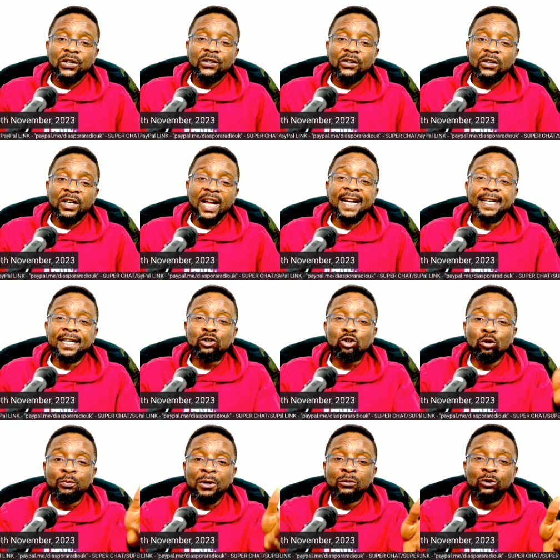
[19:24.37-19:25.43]
Now the two
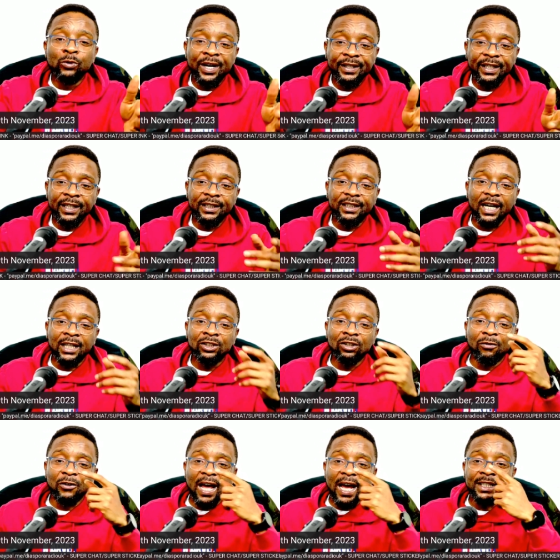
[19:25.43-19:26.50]
people where they judge
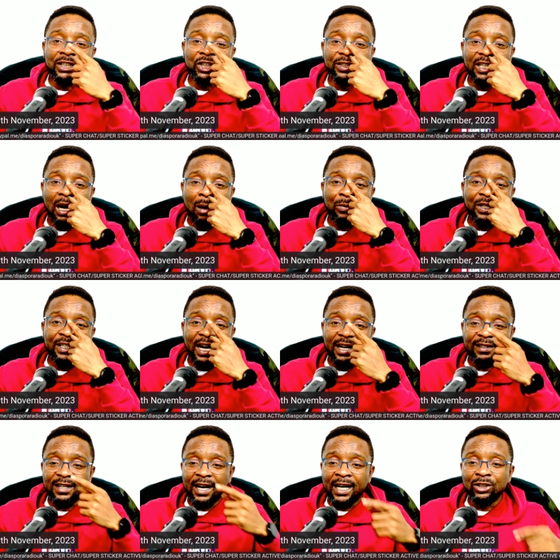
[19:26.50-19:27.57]
of Nigeria be
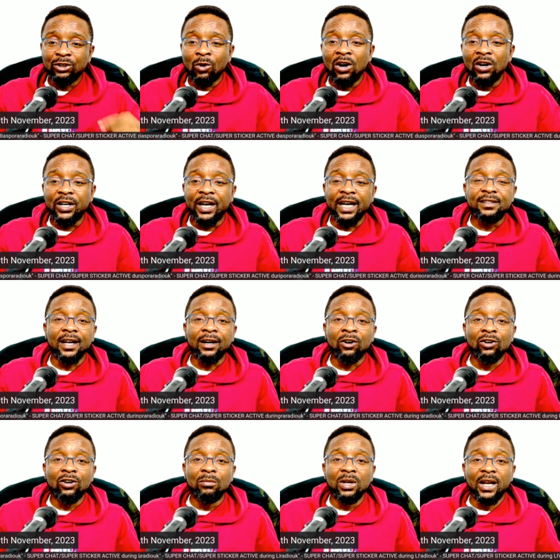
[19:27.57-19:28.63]
that, and you won't get
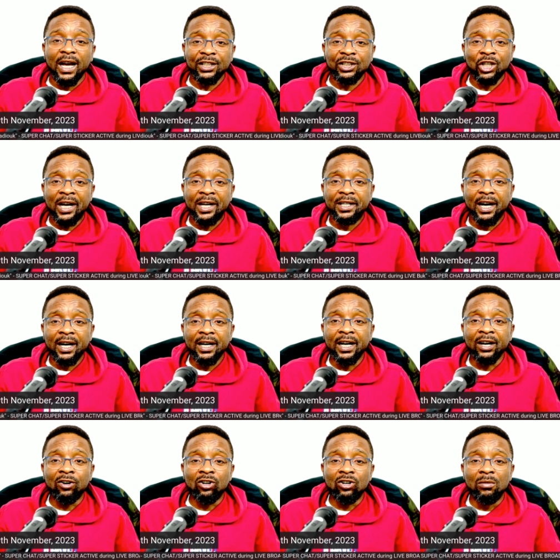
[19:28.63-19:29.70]
economy like China,
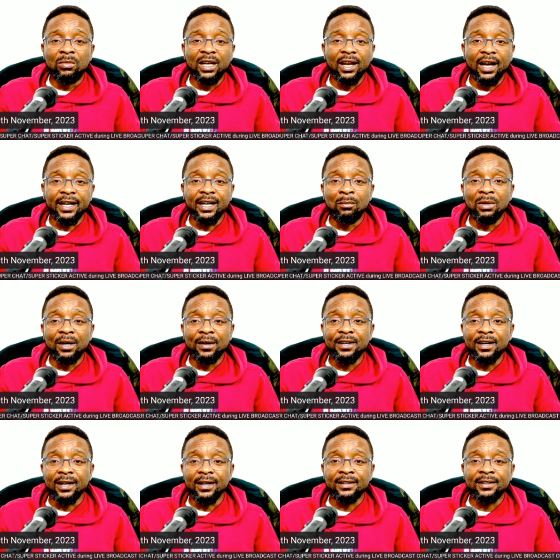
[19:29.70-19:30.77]
economy like America.